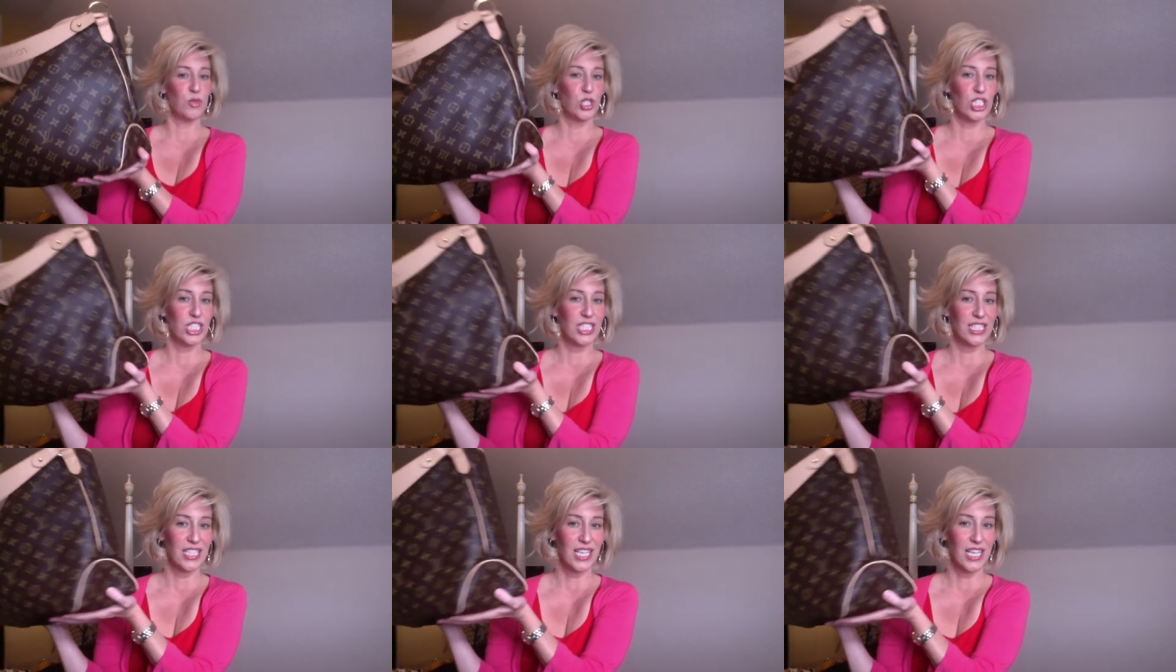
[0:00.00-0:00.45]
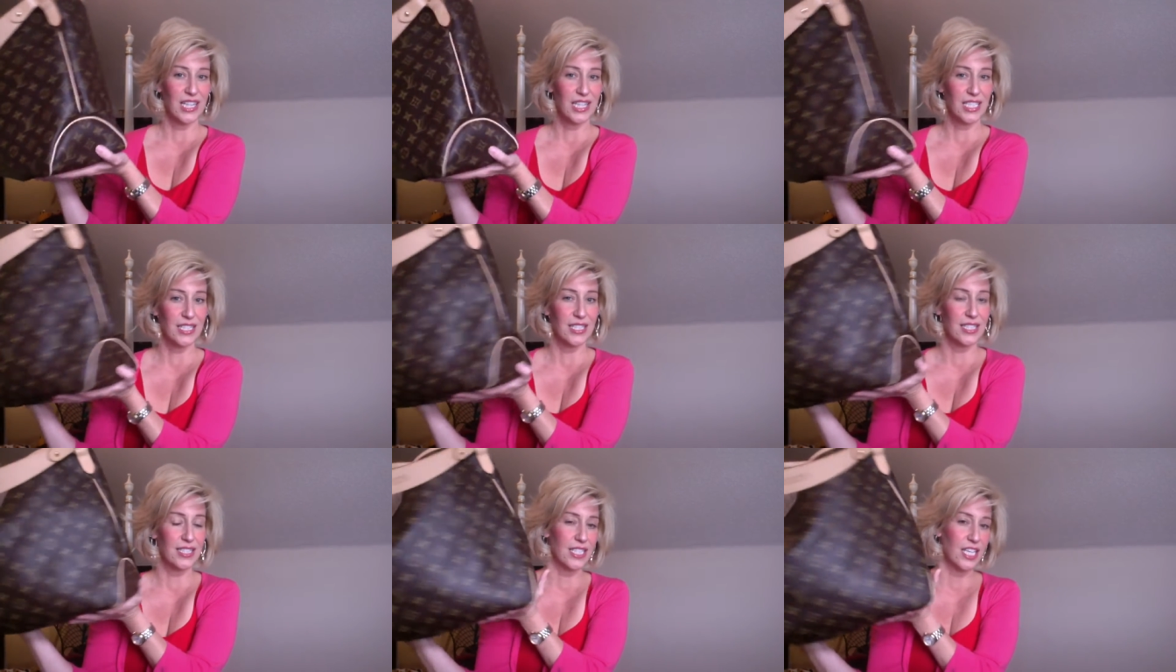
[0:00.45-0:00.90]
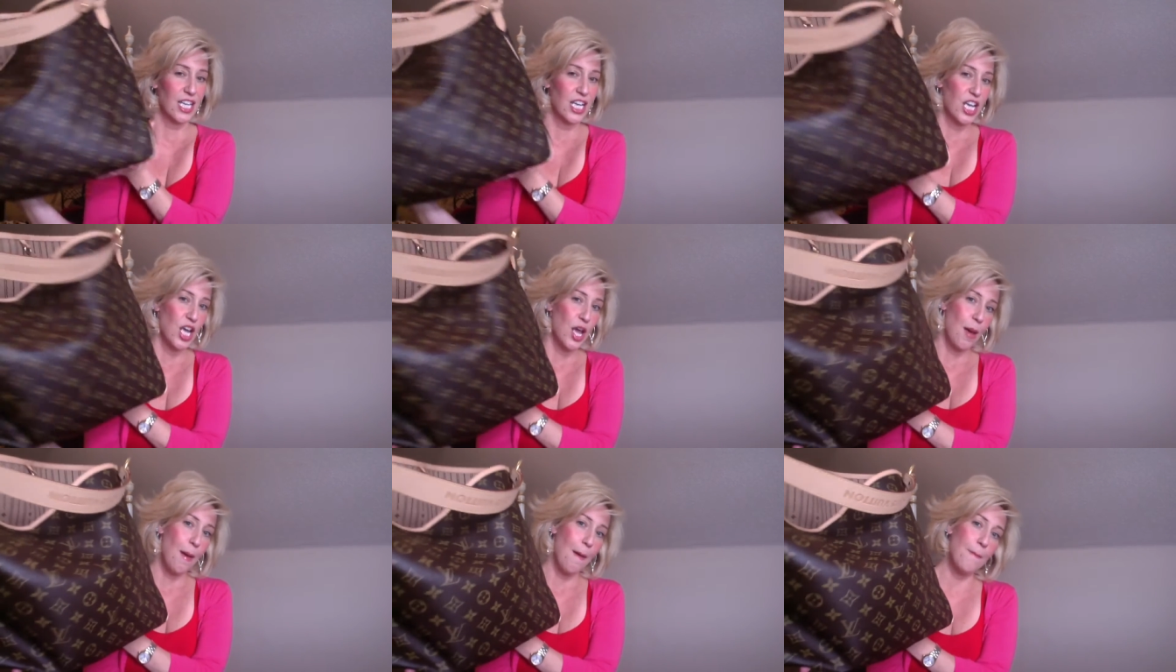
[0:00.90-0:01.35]
she's got this
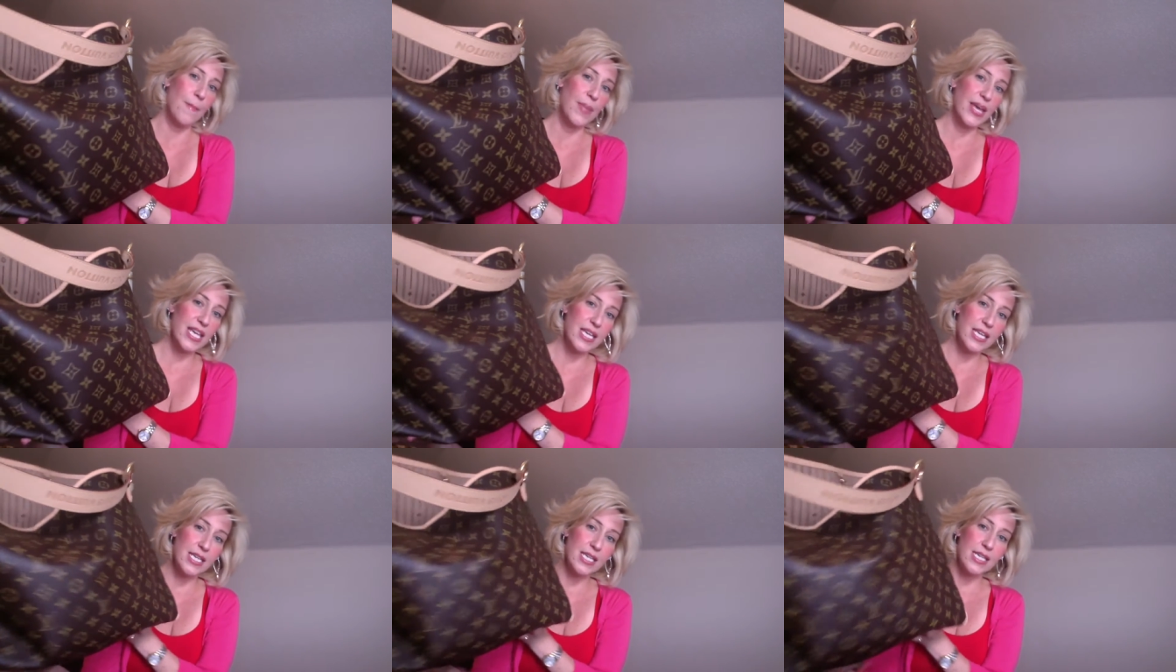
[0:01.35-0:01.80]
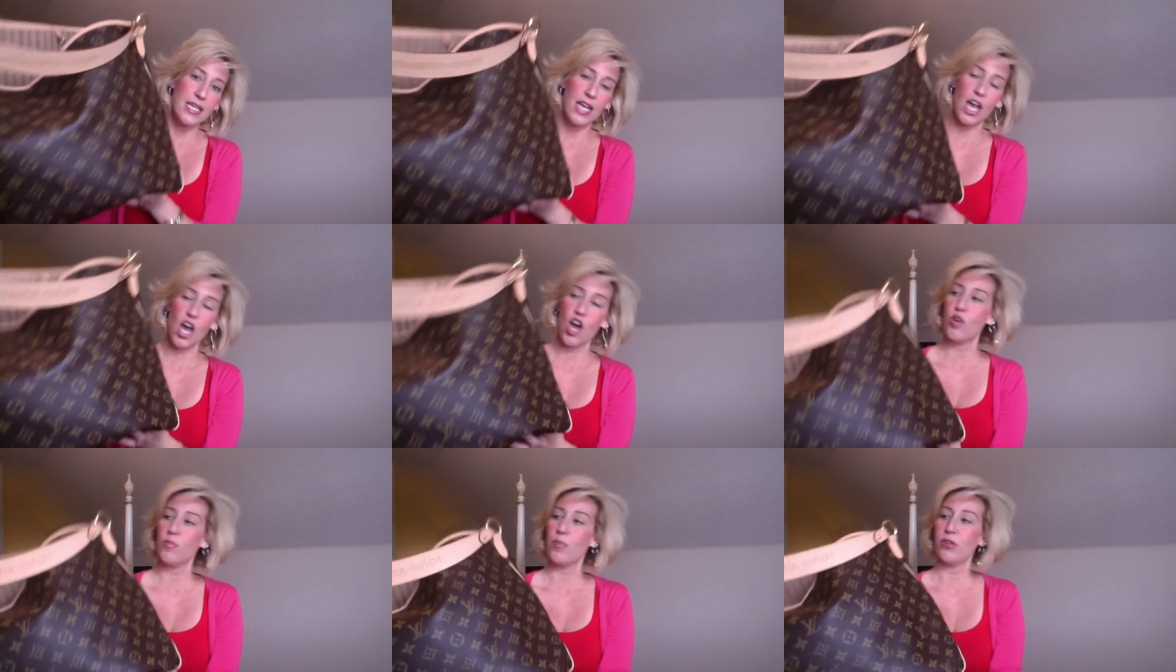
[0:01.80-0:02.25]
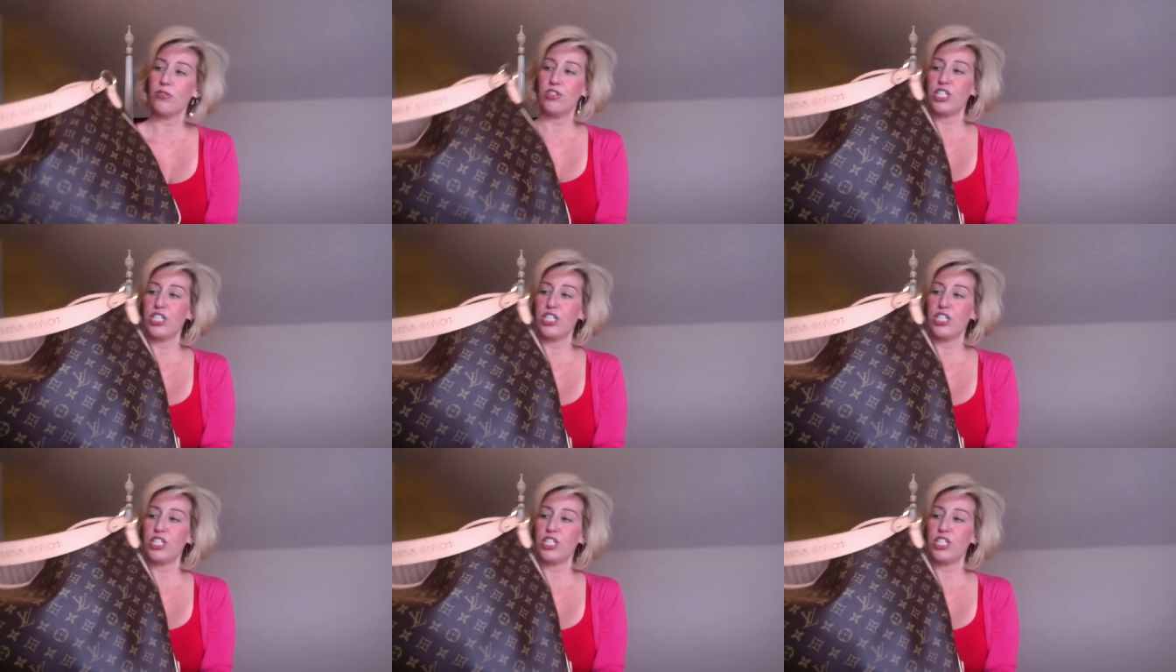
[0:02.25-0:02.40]
big hobo